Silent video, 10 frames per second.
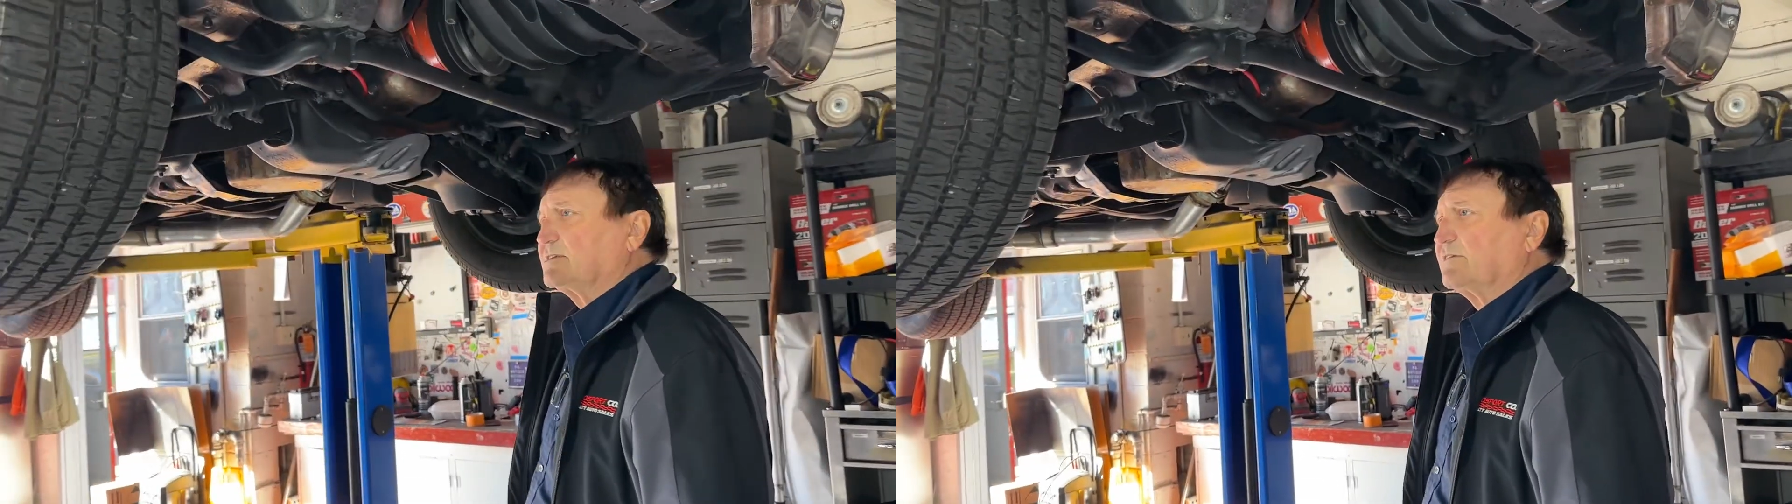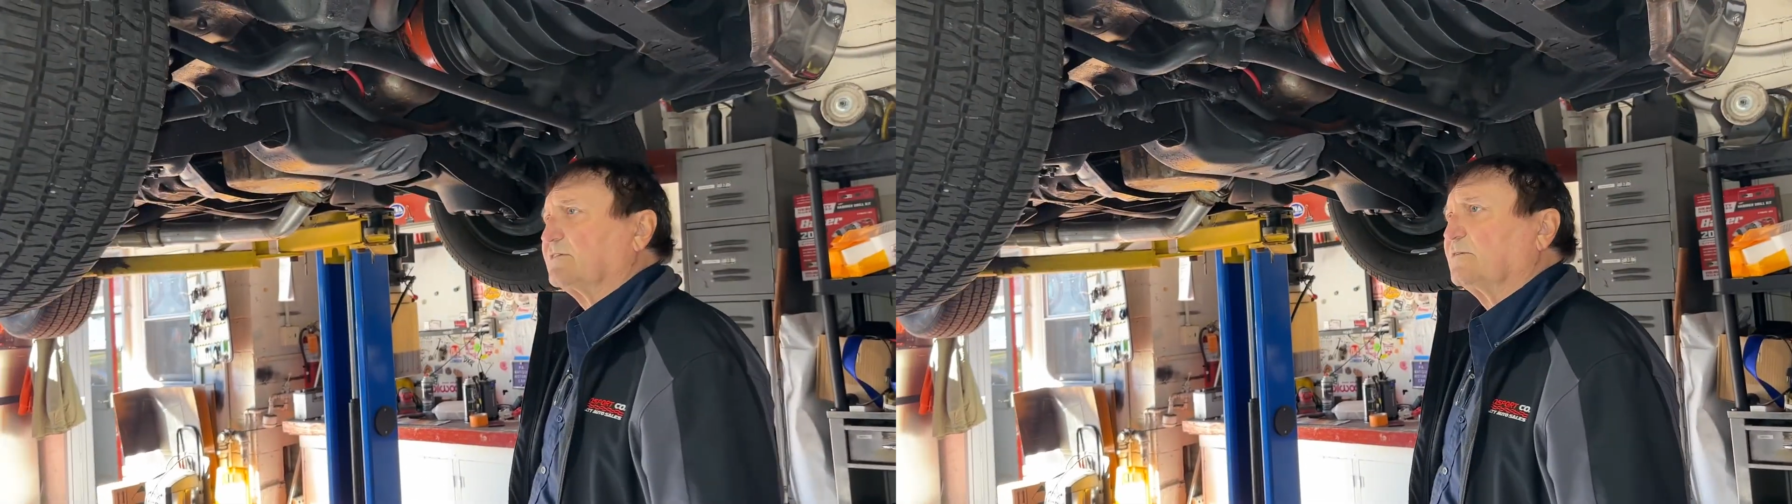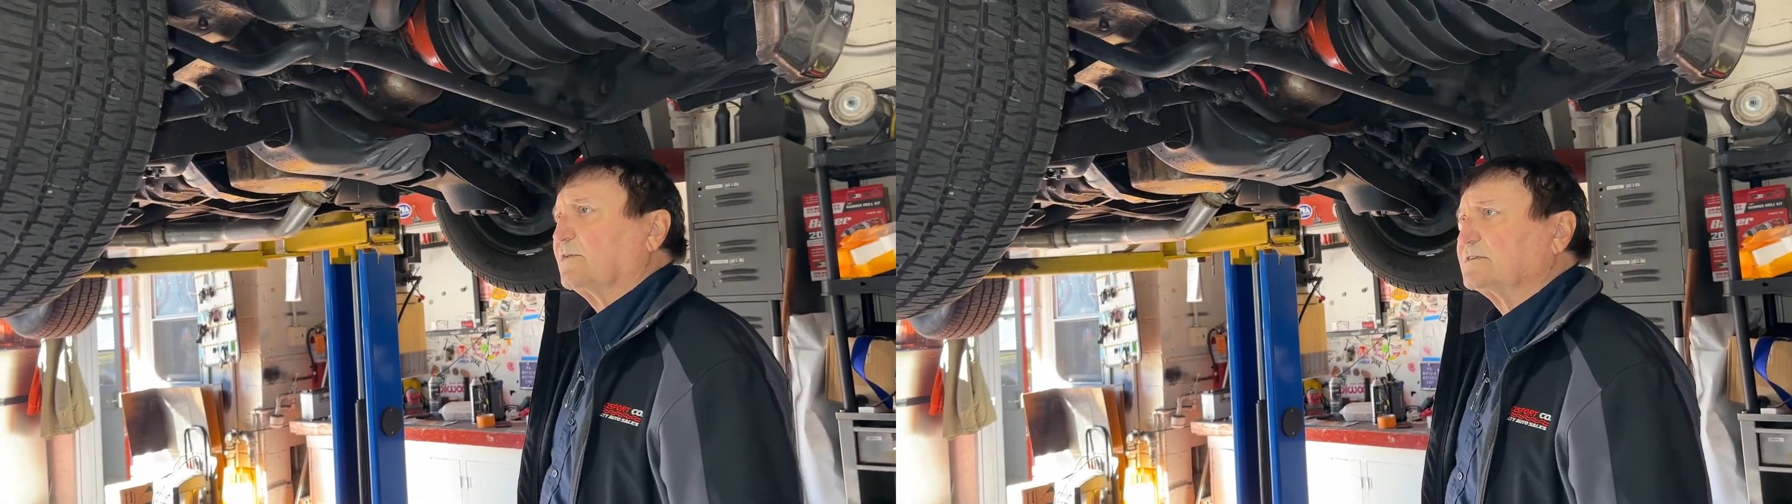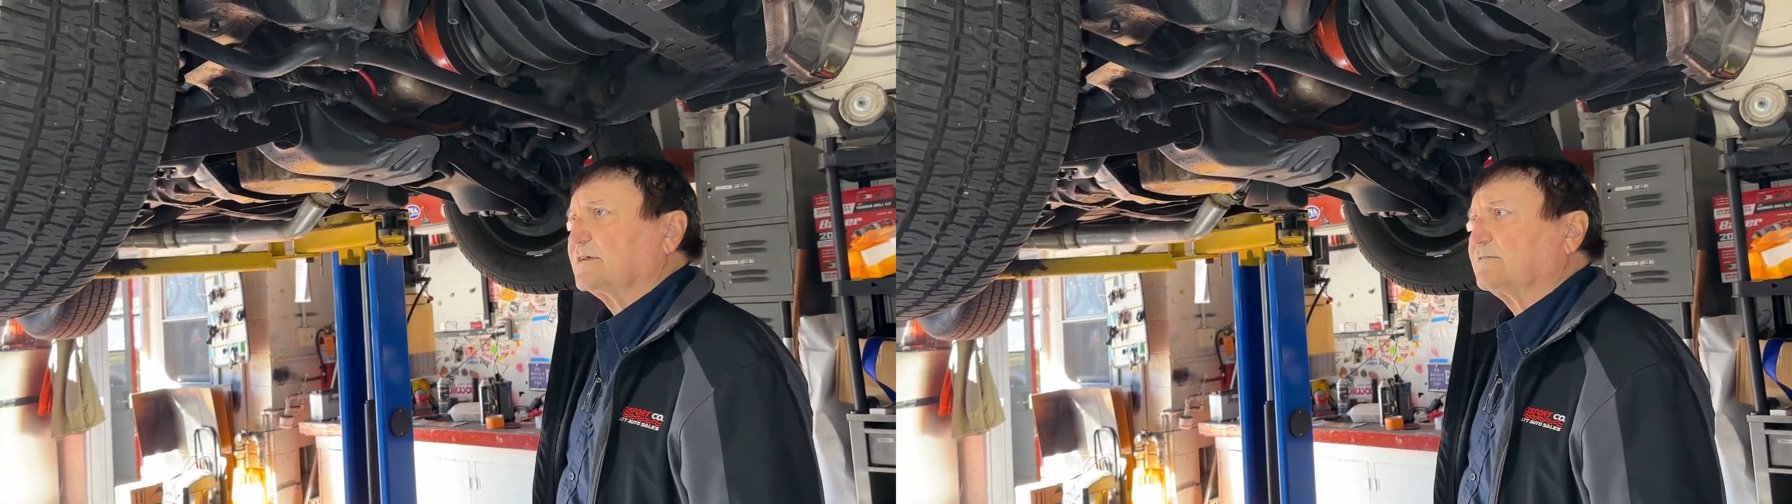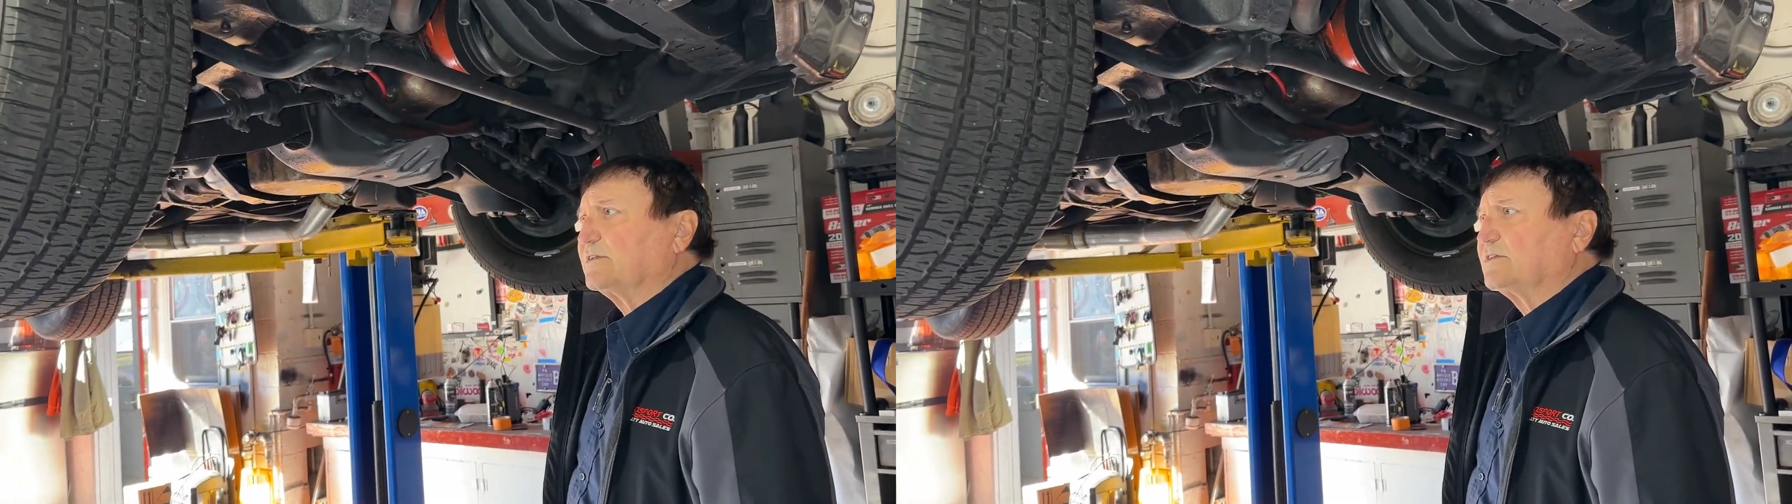71,
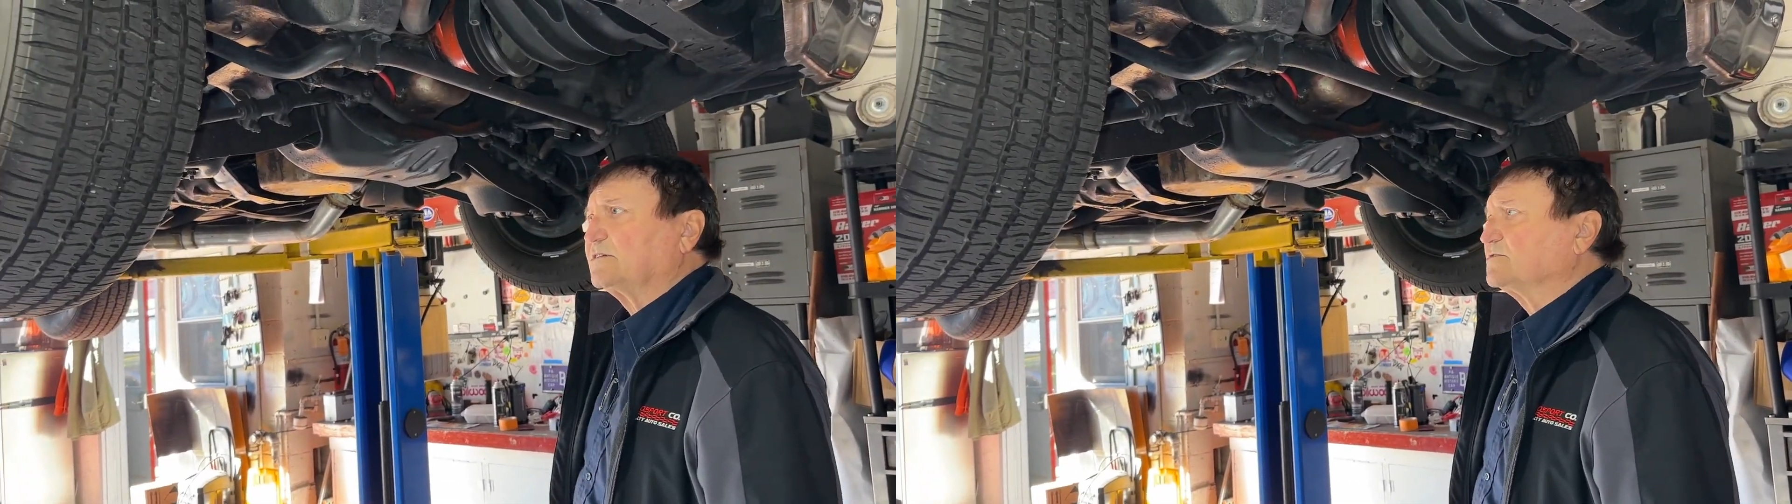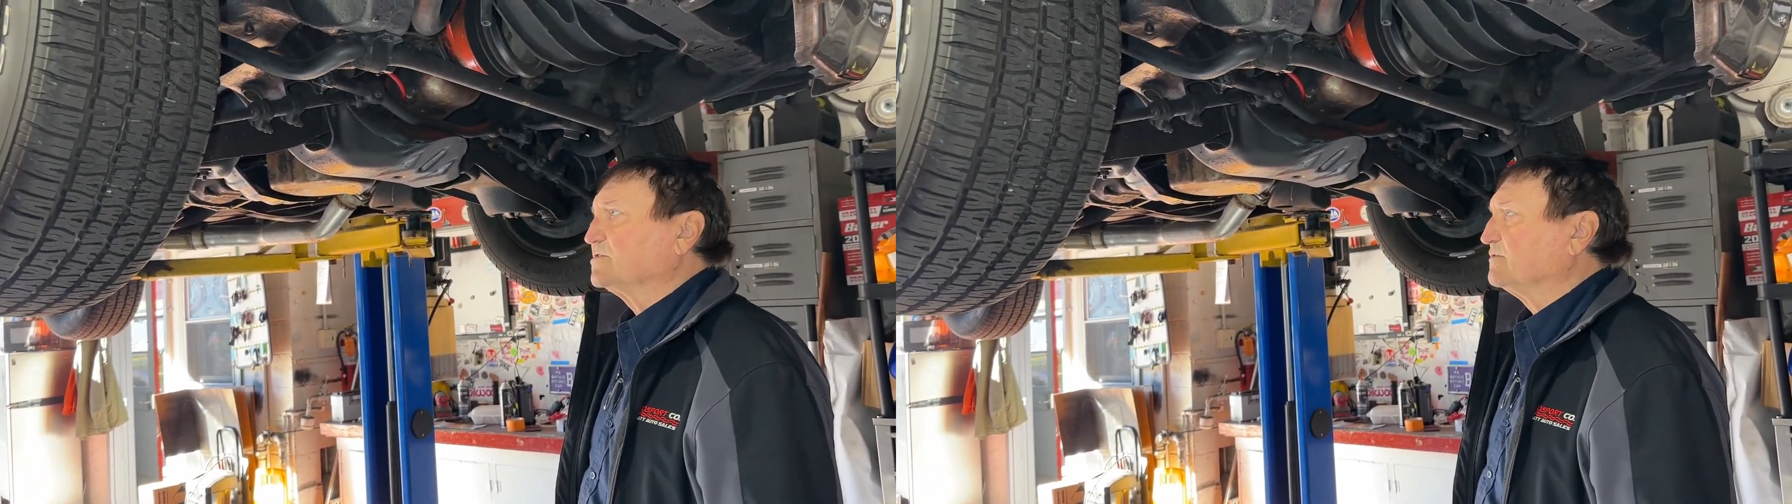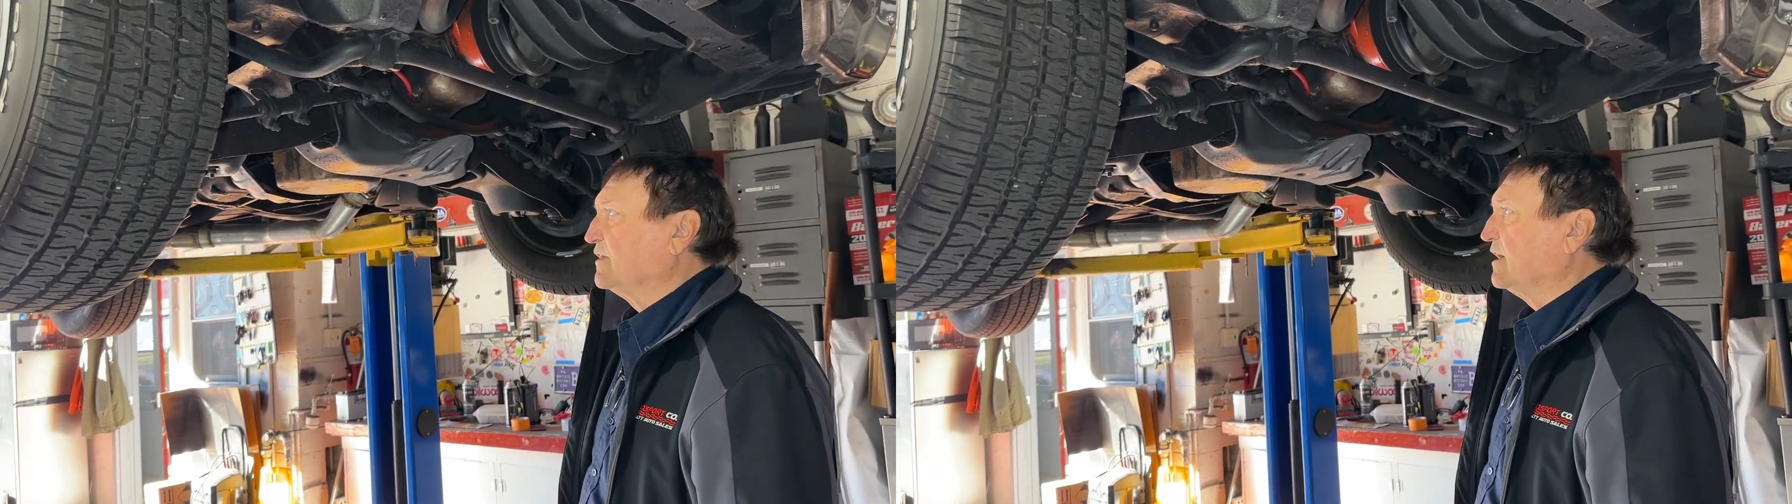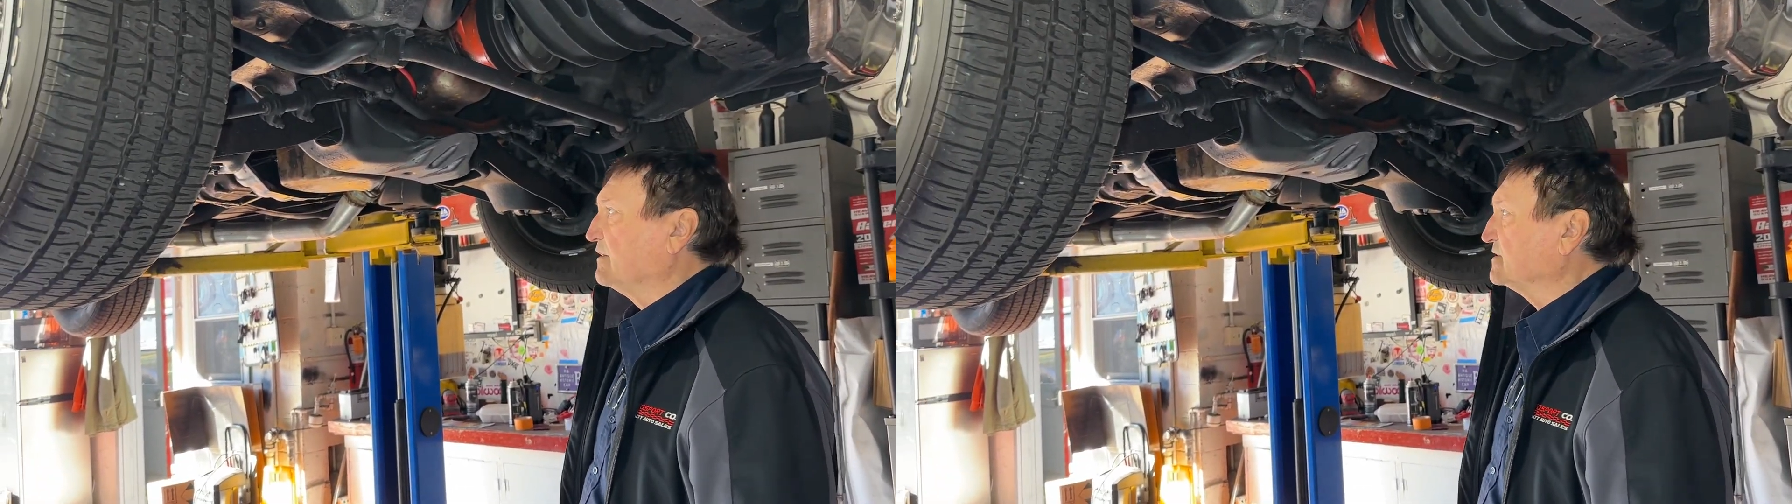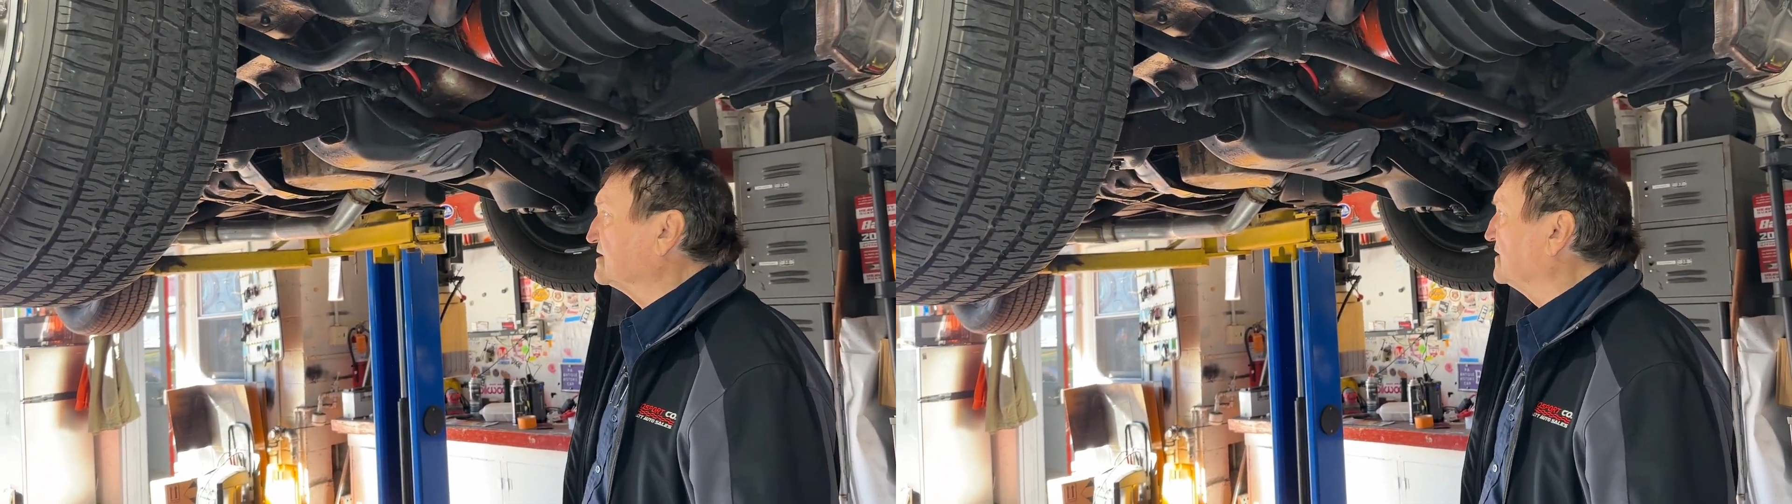72
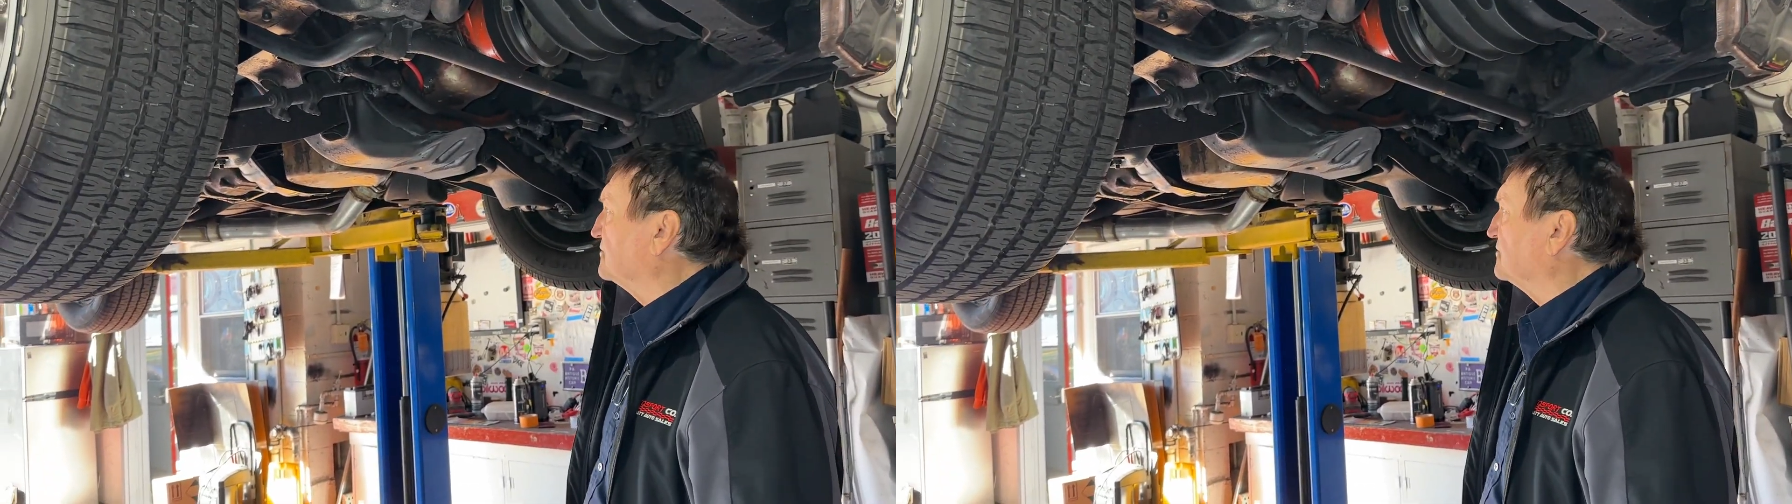Chevelle. This thing